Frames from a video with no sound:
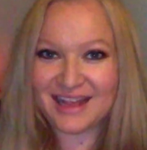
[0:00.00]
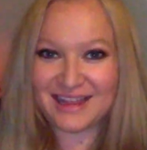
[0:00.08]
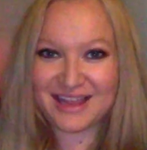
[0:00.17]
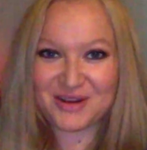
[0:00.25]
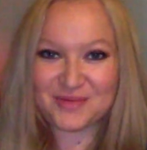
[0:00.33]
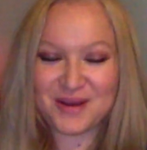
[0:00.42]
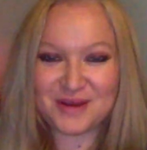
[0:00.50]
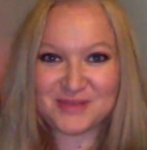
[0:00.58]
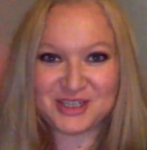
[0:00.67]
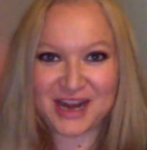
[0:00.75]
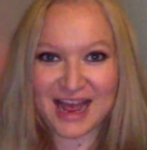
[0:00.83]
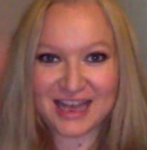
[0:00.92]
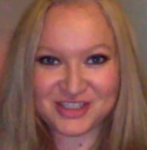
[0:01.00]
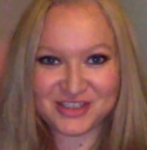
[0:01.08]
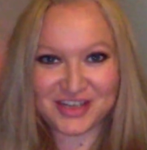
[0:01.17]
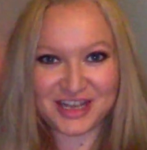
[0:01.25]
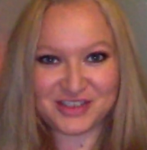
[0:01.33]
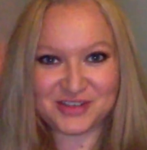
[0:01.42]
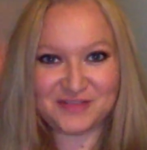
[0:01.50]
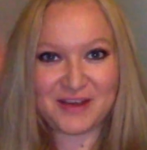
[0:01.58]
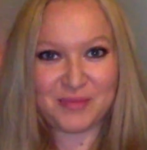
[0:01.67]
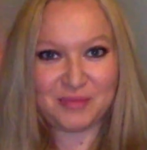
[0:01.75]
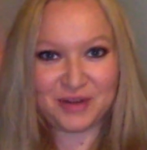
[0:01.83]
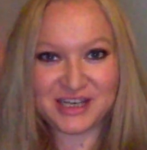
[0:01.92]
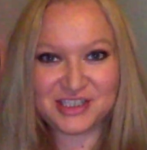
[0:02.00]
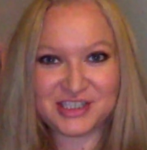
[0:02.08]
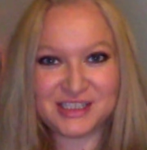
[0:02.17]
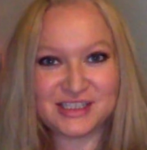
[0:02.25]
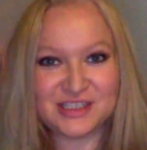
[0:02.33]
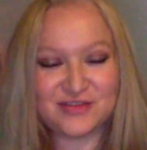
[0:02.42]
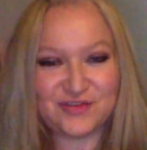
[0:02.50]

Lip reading: Hello and welcome to your astrological vibrations